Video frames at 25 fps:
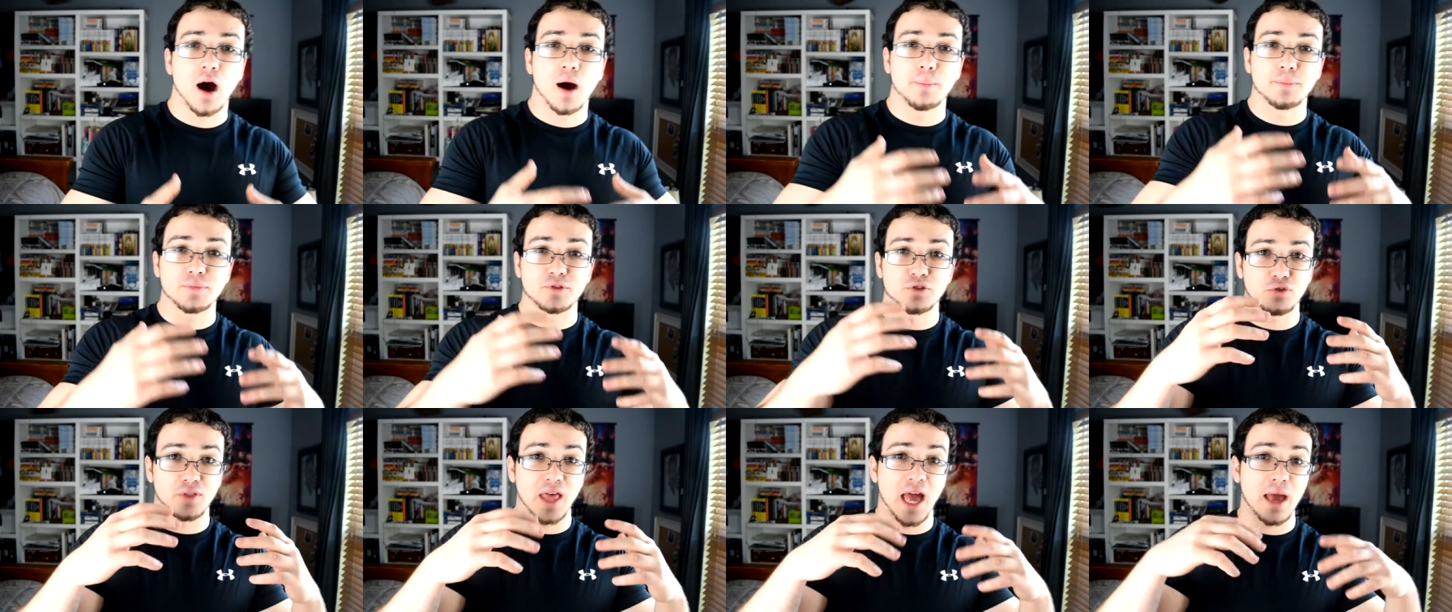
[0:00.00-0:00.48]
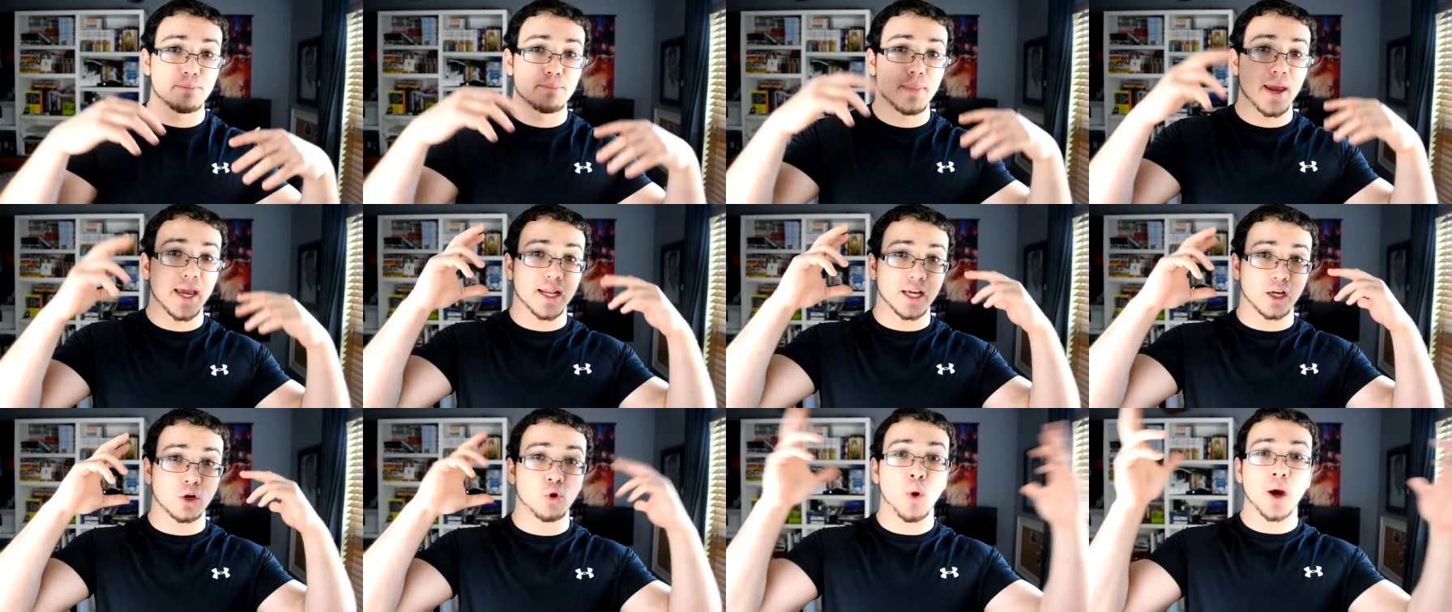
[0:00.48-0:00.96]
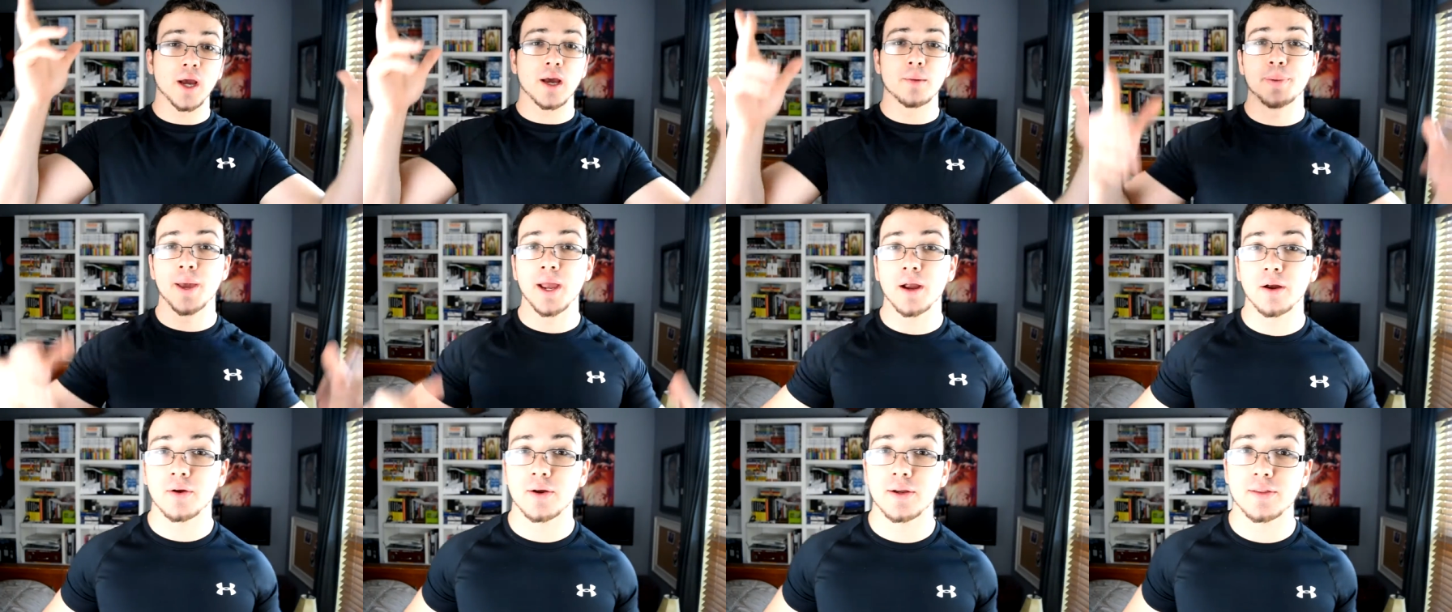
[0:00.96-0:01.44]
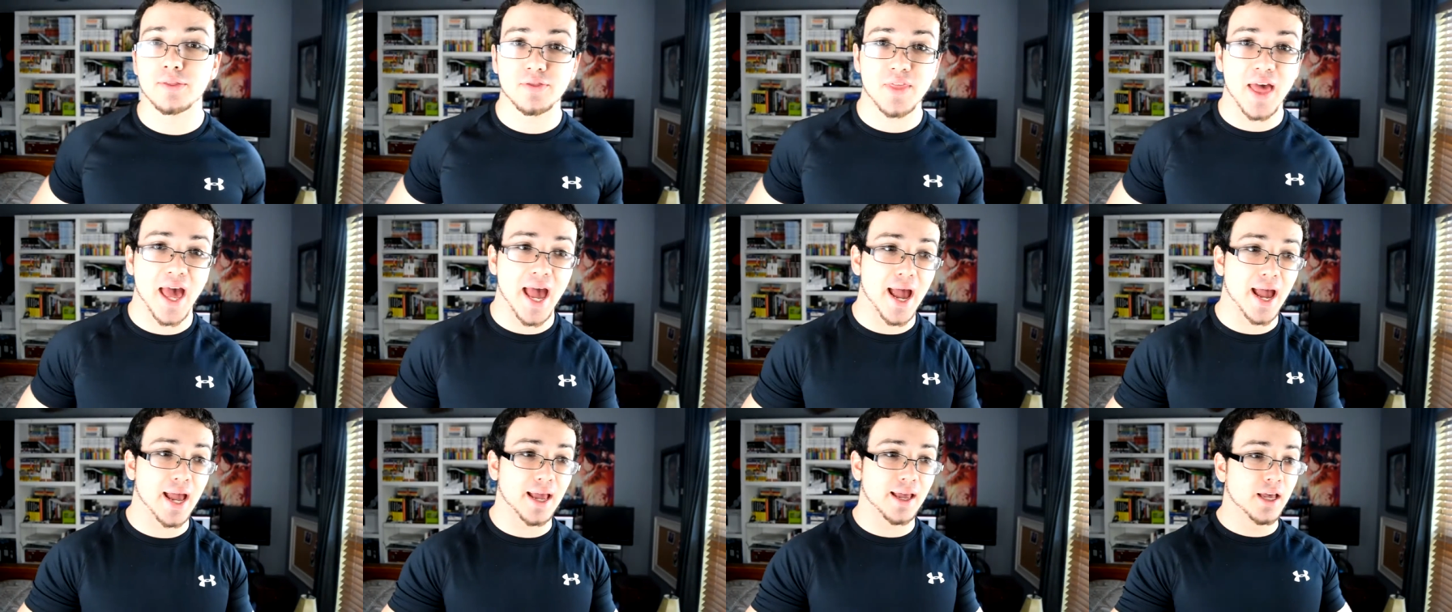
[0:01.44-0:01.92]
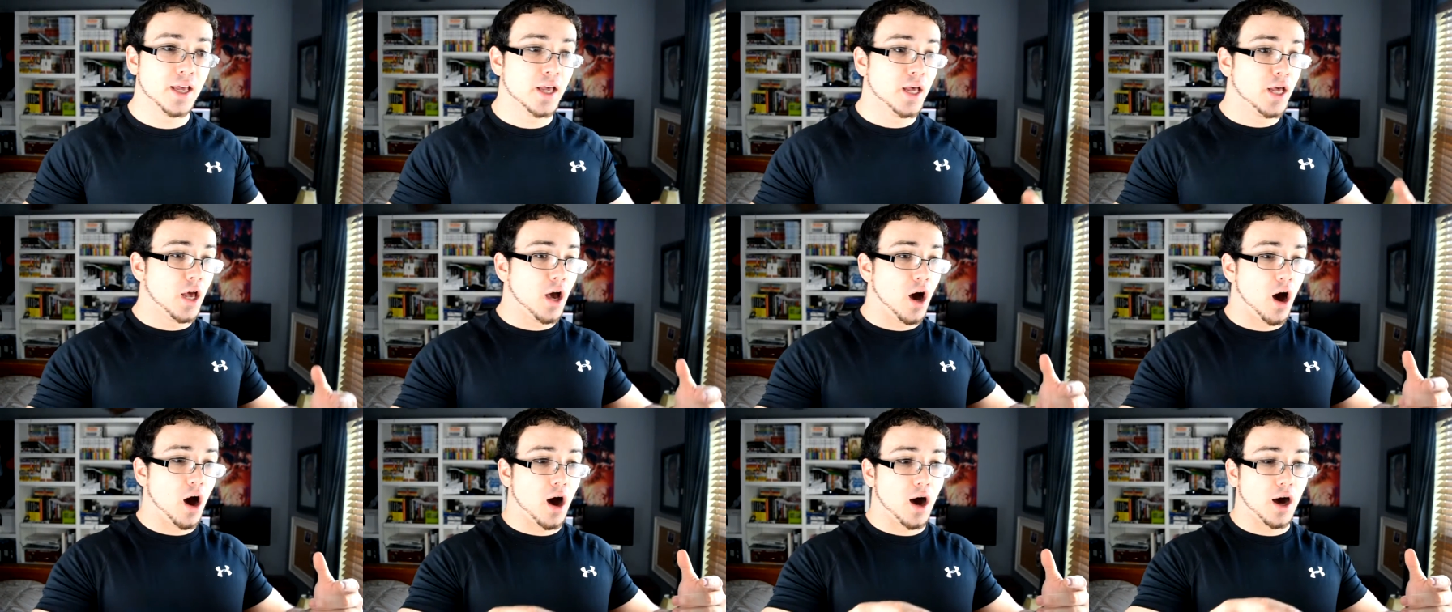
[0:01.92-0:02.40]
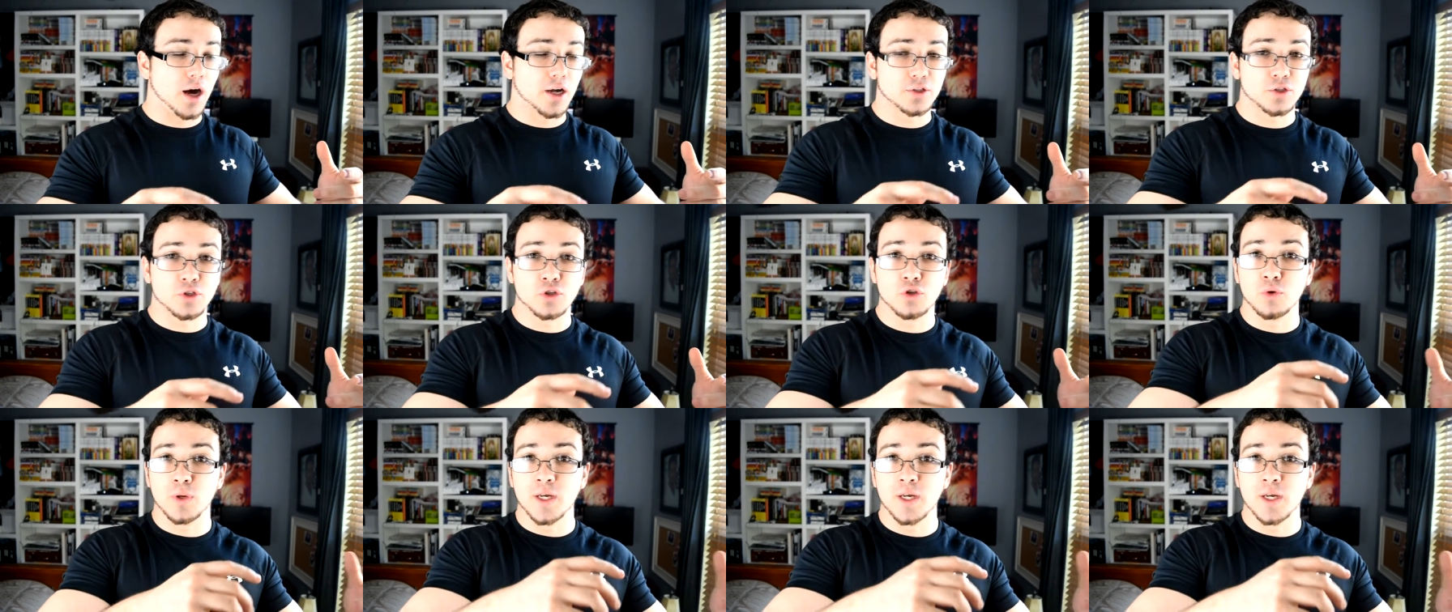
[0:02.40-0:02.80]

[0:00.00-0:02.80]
So that made it quite apparent that, to